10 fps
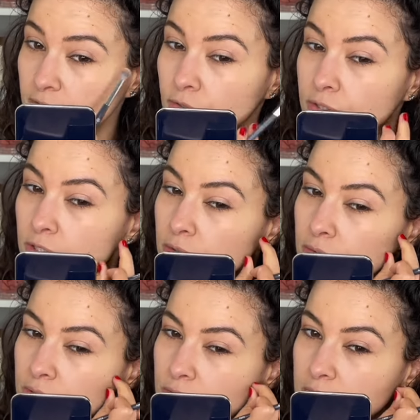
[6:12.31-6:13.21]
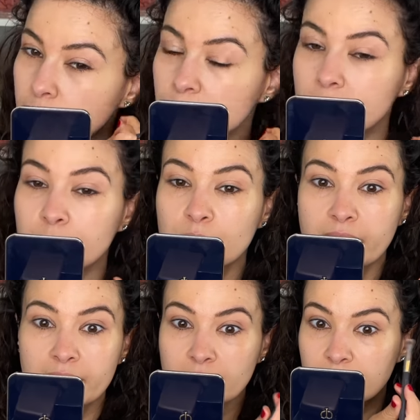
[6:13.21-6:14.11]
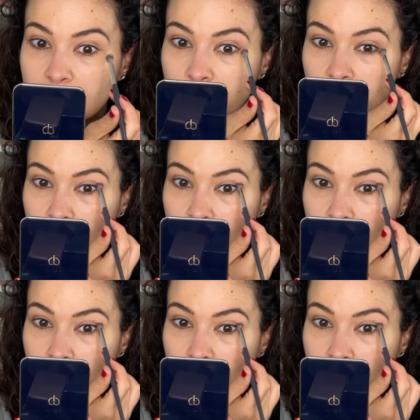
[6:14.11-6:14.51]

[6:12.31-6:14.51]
So you don't typically plan like